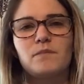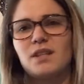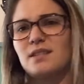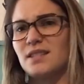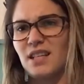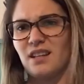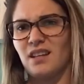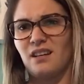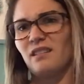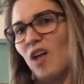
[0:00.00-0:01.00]
since I
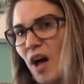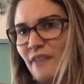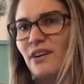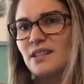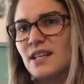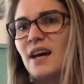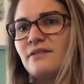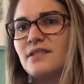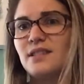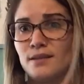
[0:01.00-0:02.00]
think a lot of us have
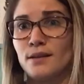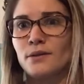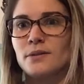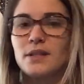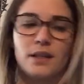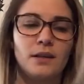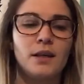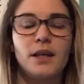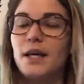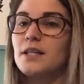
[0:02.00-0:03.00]
seen those and
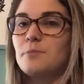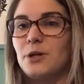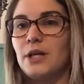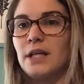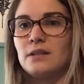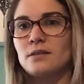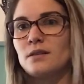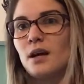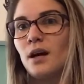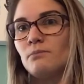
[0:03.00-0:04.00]
experienced
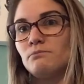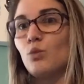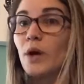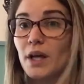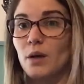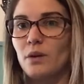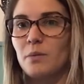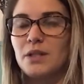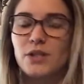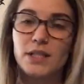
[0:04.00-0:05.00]
working with
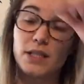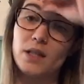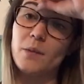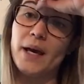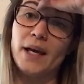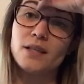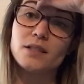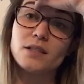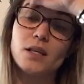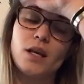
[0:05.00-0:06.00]
Pinterest in the past.